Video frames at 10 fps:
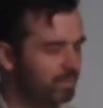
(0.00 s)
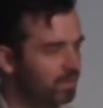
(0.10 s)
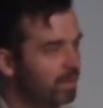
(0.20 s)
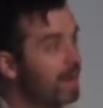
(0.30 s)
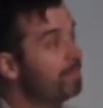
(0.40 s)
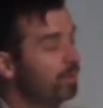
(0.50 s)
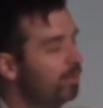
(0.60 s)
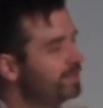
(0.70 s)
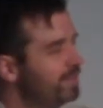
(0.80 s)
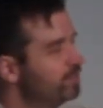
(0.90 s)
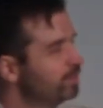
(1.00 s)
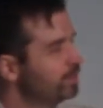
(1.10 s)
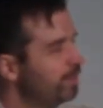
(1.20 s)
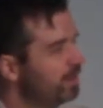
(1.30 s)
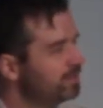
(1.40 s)
Okay, but what's his
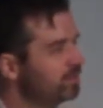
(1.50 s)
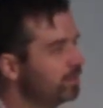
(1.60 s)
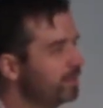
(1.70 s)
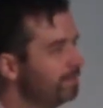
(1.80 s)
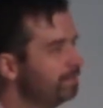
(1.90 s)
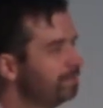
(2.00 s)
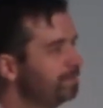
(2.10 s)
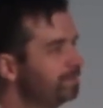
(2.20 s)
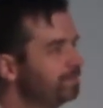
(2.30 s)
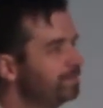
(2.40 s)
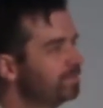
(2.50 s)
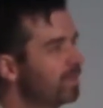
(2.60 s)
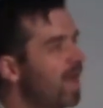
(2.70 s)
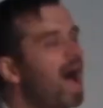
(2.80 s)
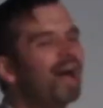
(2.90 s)
response to it?
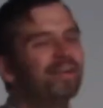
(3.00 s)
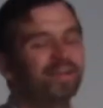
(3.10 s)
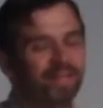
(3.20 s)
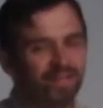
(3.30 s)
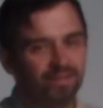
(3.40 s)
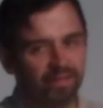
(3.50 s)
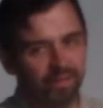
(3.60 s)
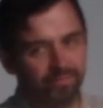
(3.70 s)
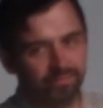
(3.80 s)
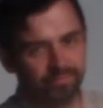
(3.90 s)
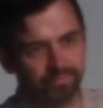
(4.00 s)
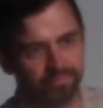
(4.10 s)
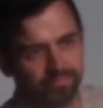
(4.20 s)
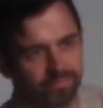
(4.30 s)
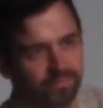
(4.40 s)
I ought to kill you,
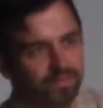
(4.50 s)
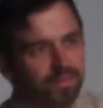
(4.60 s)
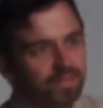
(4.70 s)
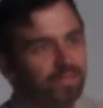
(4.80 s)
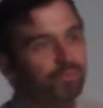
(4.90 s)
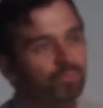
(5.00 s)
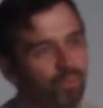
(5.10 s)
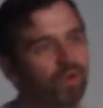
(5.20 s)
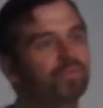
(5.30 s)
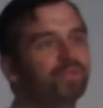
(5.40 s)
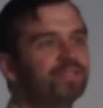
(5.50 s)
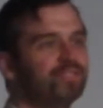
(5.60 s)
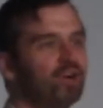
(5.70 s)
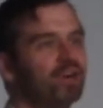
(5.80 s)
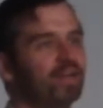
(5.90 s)
you worthless
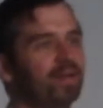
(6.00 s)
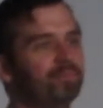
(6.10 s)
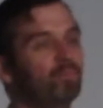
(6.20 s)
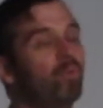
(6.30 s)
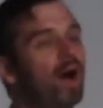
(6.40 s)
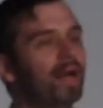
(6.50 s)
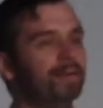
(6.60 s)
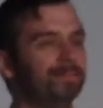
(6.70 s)
donkey. Why?